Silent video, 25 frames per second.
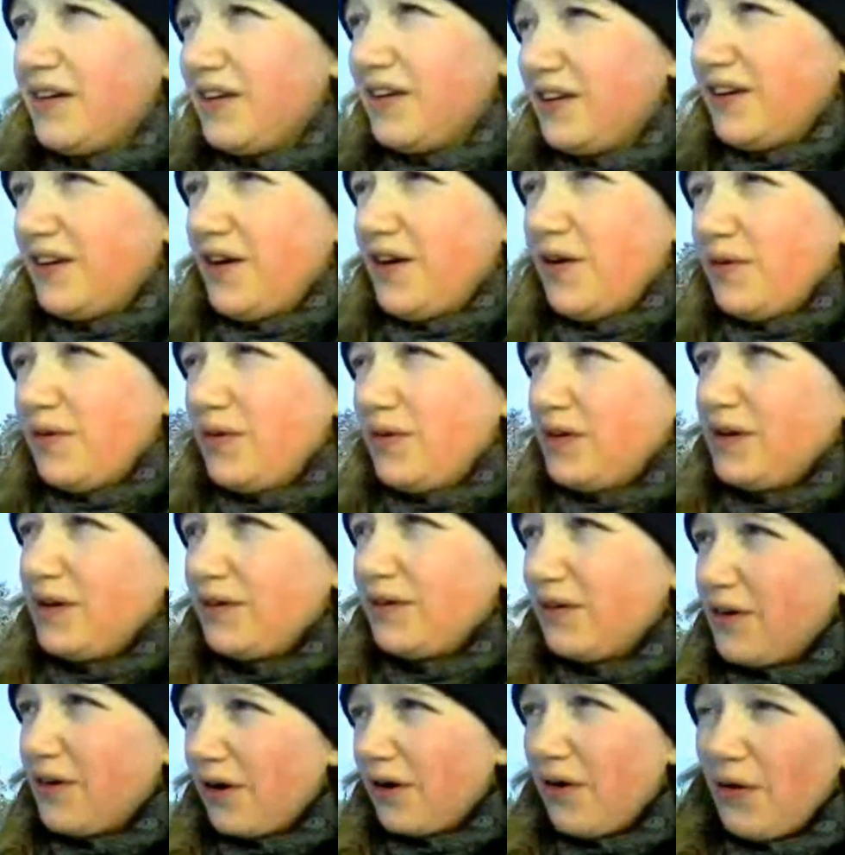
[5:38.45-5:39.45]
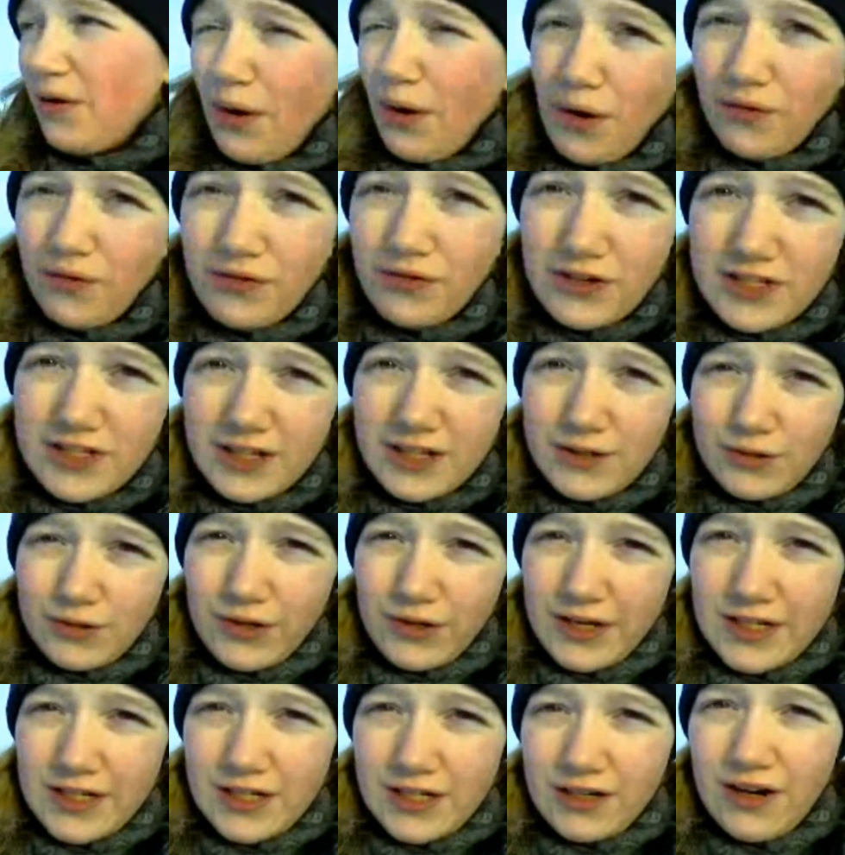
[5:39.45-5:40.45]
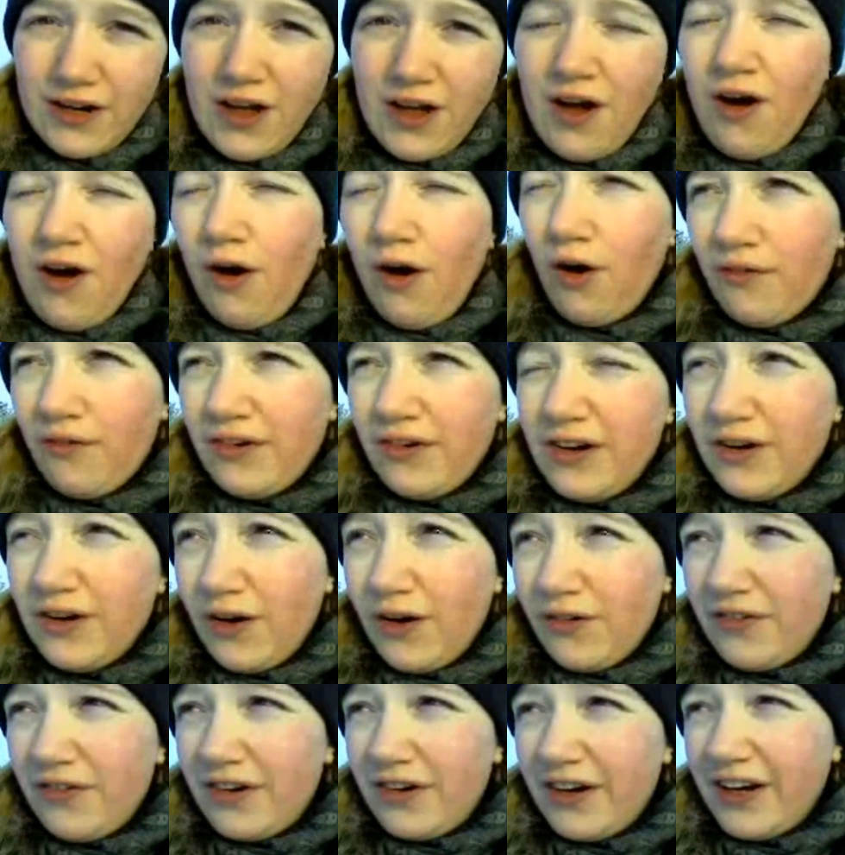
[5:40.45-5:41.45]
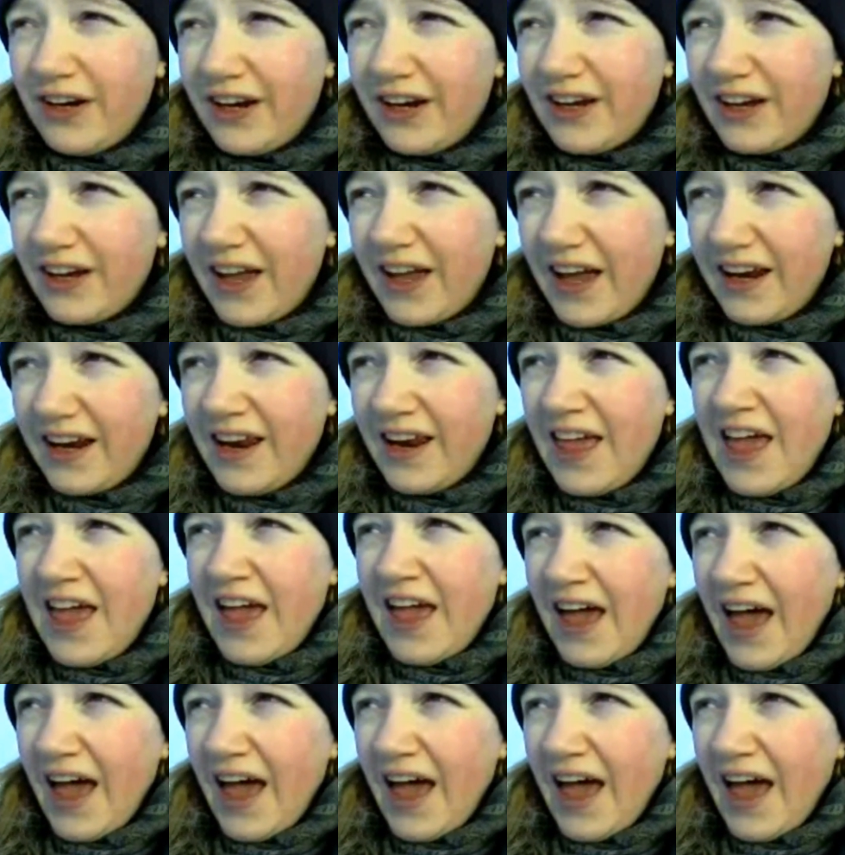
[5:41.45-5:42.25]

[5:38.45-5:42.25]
you know, you go over a situation over and over again,